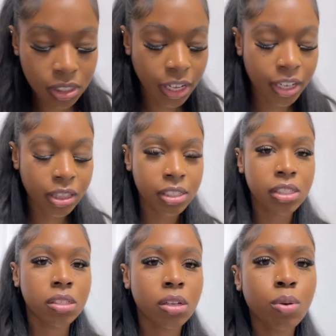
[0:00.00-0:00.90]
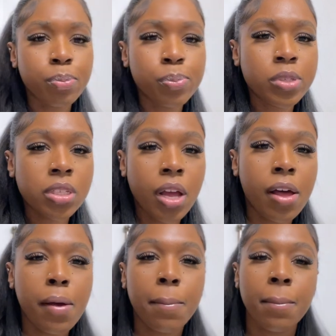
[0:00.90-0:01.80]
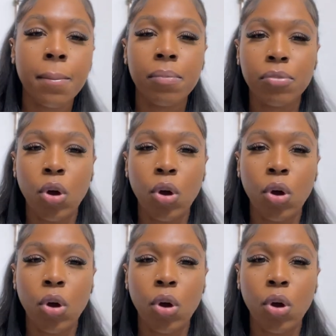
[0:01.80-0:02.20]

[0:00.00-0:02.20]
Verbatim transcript: like the soap scum